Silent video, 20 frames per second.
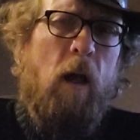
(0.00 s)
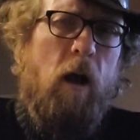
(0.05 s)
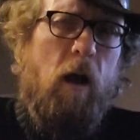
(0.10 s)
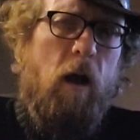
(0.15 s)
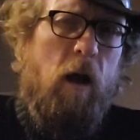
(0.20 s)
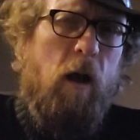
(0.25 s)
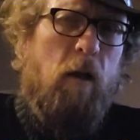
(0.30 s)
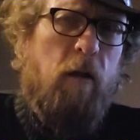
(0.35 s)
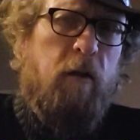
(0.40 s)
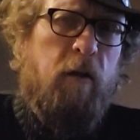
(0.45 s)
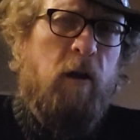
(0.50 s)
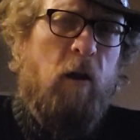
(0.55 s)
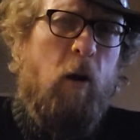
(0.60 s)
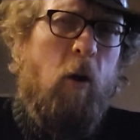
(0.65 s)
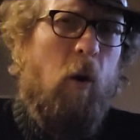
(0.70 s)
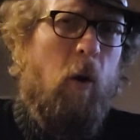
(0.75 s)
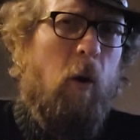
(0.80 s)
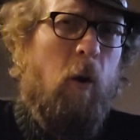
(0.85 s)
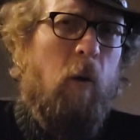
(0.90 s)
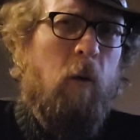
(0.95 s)

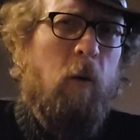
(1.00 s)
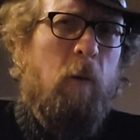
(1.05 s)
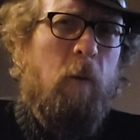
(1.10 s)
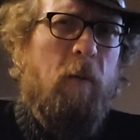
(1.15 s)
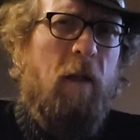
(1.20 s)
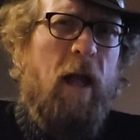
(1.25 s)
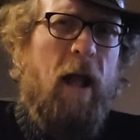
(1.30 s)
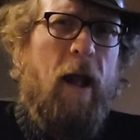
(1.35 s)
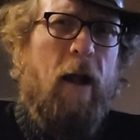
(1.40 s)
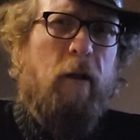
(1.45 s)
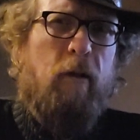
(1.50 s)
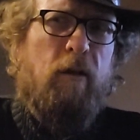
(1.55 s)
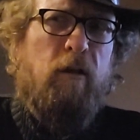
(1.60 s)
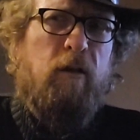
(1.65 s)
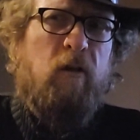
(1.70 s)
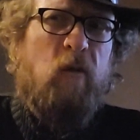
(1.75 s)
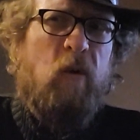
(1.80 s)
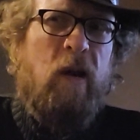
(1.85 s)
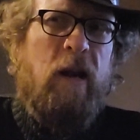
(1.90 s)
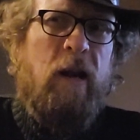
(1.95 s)
Also,
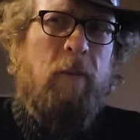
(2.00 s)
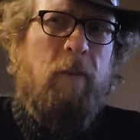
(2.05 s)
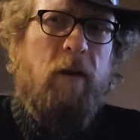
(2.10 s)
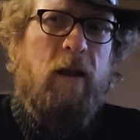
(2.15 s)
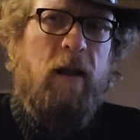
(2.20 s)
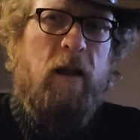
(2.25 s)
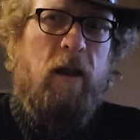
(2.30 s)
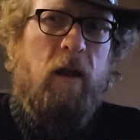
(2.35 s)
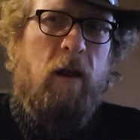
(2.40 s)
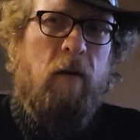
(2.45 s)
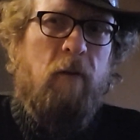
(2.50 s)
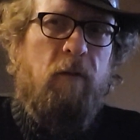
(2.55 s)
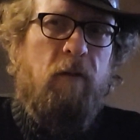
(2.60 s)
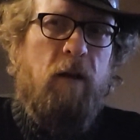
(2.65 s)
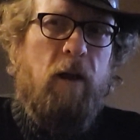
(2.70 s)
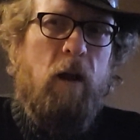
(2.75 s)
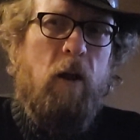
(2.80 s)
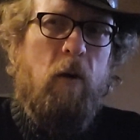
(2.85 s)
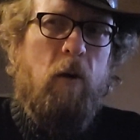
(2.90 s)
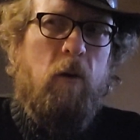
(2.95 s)
extremely
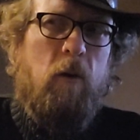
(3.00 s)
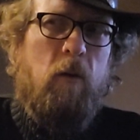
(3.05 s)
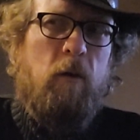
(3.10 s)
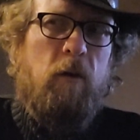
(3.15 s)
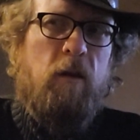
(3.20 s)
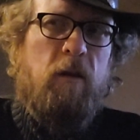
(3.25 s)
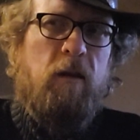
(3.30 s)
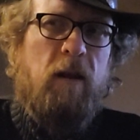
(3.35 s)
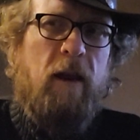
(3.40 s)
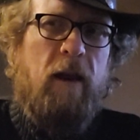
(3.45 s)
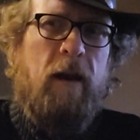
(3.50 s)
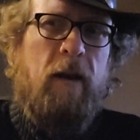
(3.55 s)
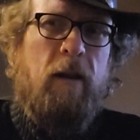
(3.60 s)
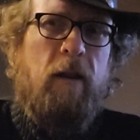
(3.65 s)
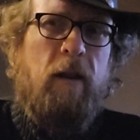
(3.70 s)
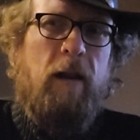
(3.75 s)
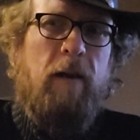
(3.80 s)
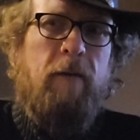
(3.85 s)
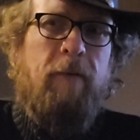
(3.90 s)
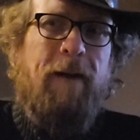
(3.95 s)
confused in
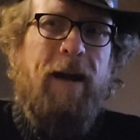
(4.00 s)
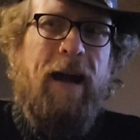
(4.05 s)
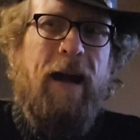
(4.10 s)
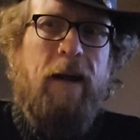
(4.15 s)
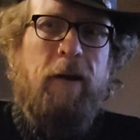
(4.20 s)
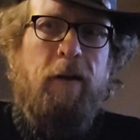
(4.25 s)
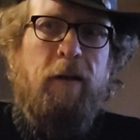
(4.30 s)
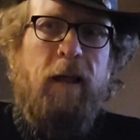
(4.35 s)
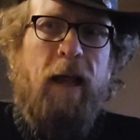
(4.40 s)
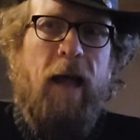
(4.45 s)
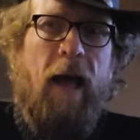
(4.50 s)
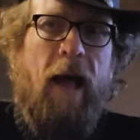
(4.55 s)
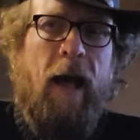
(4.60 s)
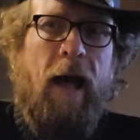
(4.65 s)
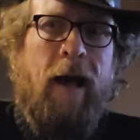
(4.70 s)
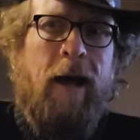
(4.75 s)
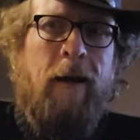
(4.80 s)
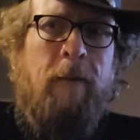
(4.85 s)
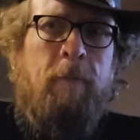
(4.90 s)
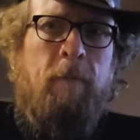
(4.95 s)
the fact
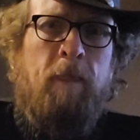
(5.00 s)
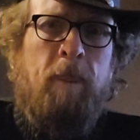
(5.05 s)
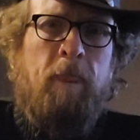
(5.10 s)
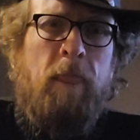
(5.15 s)
that